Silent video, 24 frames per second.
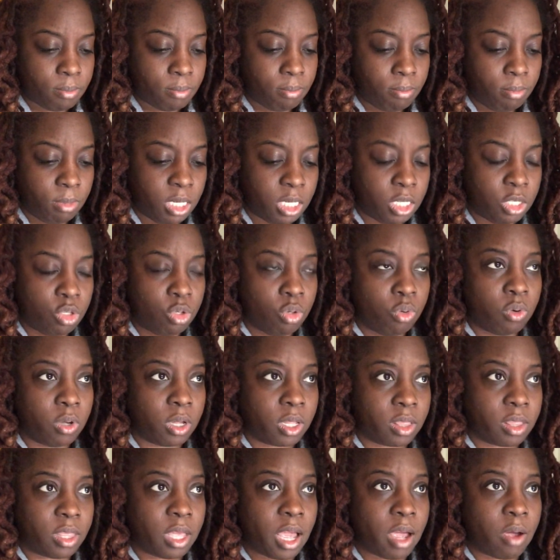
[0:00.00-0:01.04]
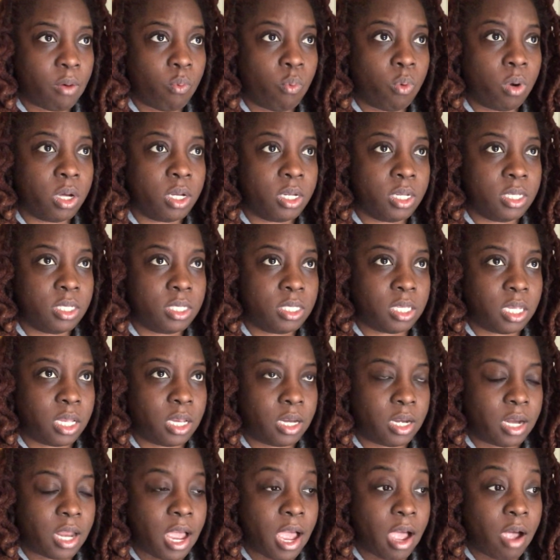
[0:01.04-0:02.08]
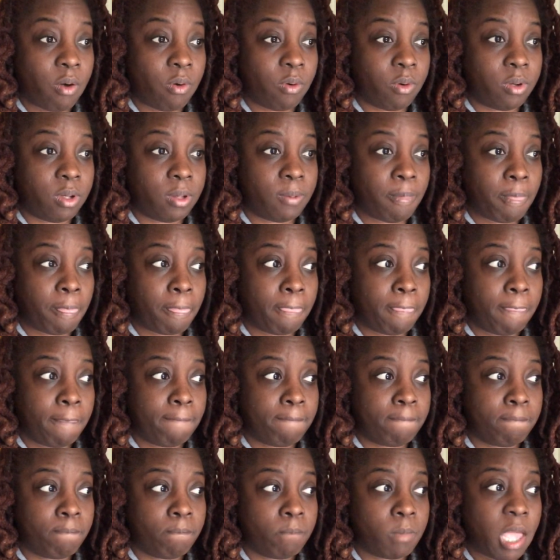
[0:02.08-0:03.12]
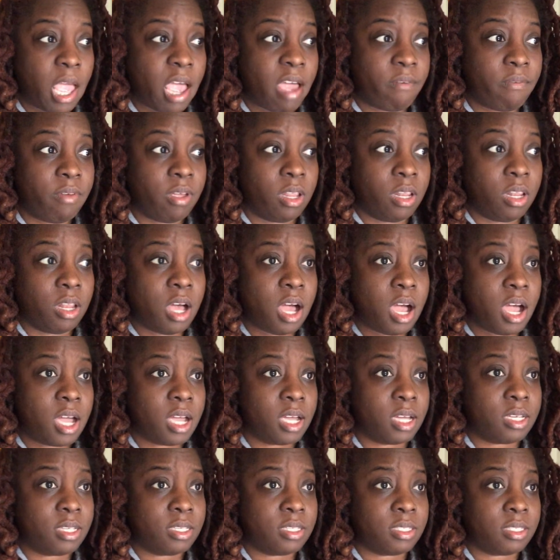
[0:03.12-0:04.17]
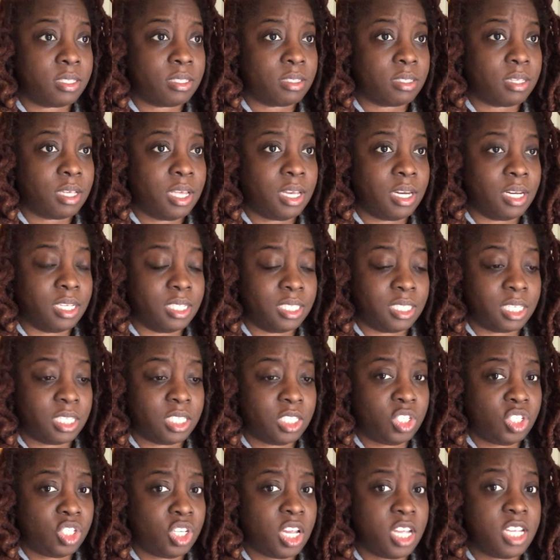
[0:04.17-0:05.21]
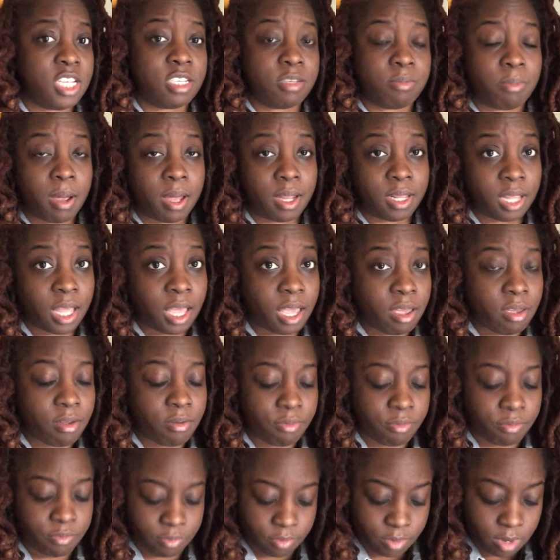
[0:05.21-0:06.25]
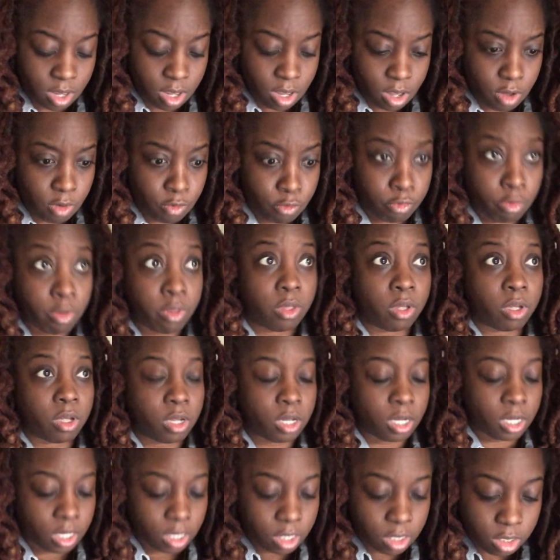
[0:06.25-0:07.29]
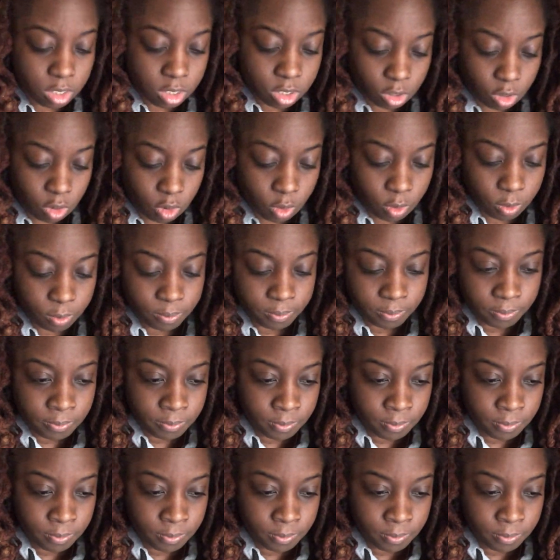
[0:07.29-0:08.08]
me doing that was, and how having Locs, in a sense, changed my life for the good. So